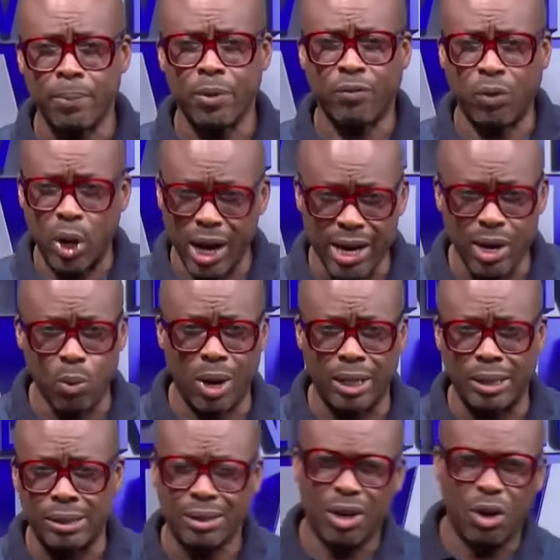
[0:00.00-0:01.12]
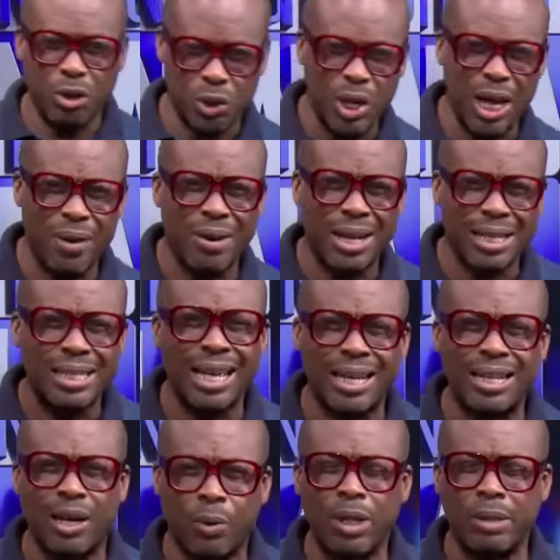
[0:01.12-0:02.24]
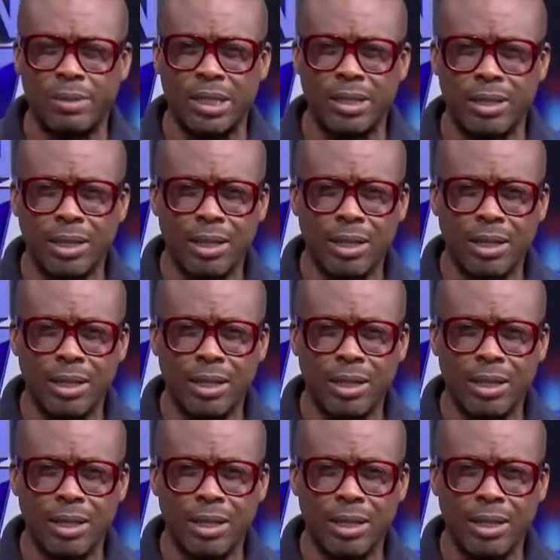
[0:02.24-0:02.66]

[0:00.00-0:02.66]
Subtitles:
for anyone. Or should I rather say underwhelming?